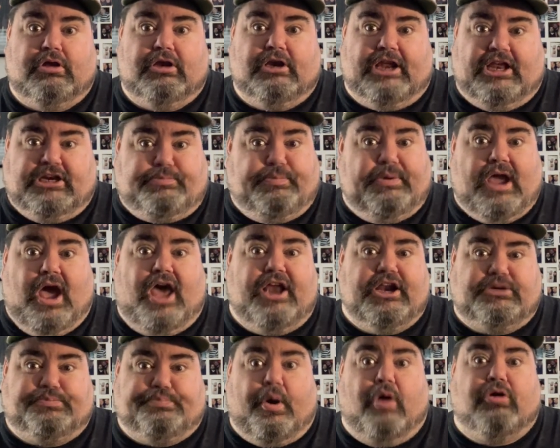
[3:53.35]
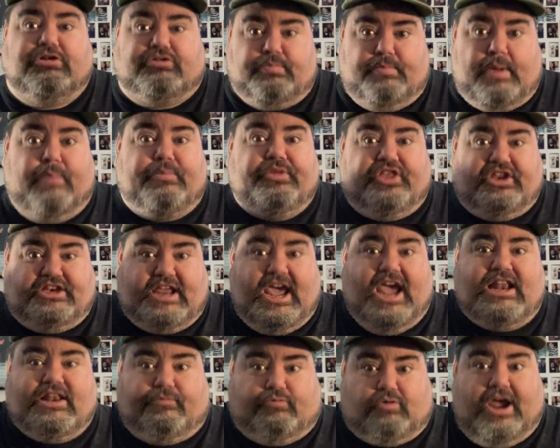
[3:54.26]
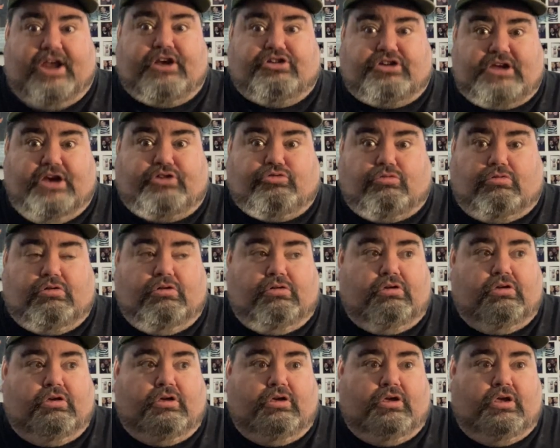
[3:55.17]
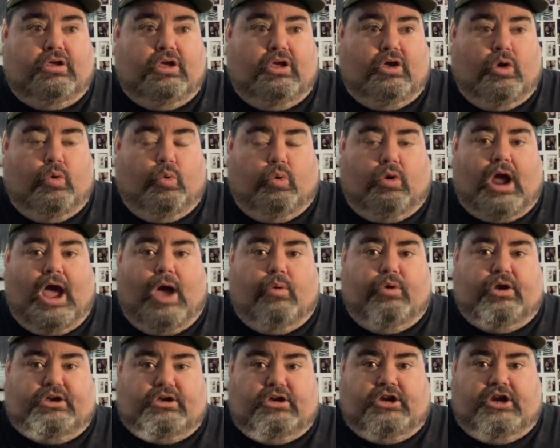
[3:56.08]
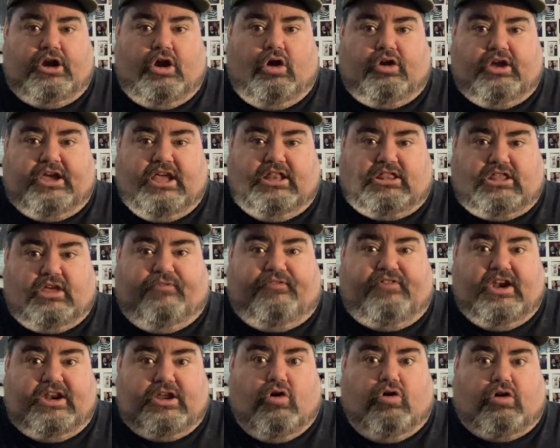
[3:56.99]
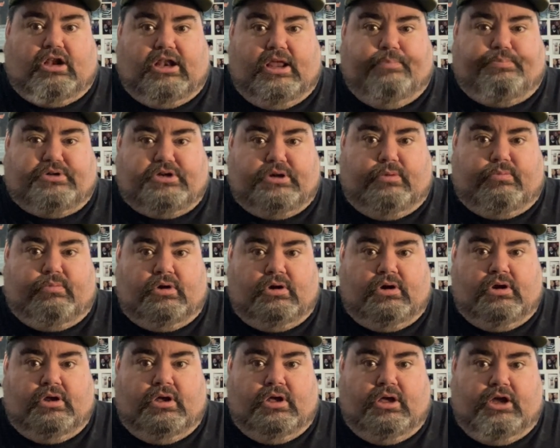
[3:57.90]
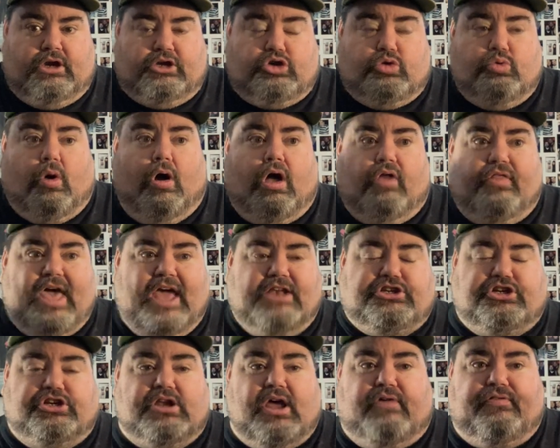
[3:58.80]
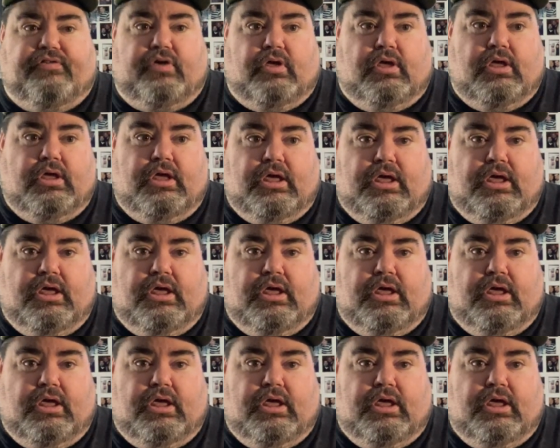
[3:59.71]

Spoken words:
Let's be honest, remember the days of Raider Central? Where I would, get the video clips and do all that stuff?